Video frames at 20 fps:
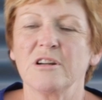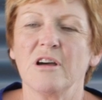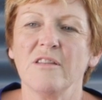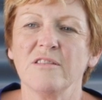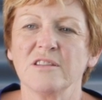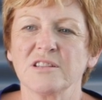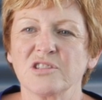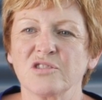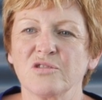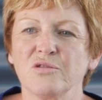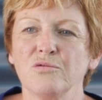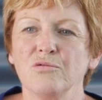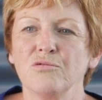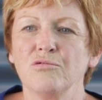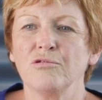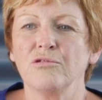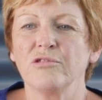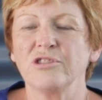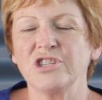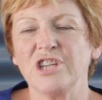like the
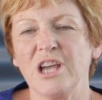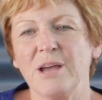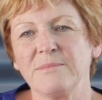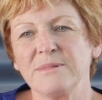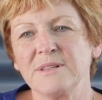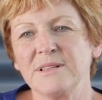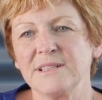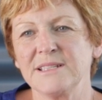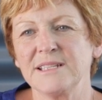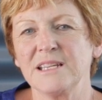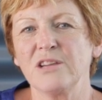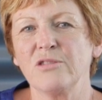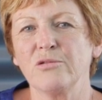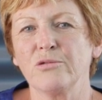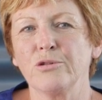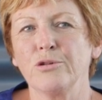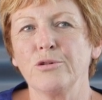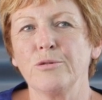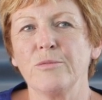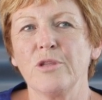school, the chaplaincy
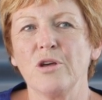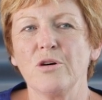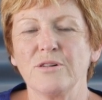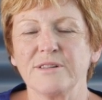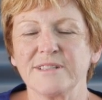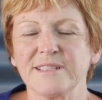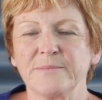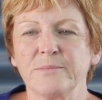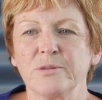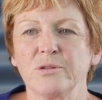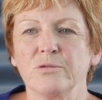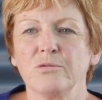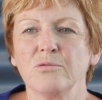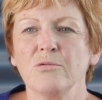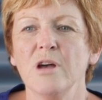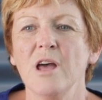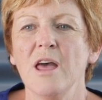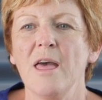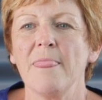group, the hospital.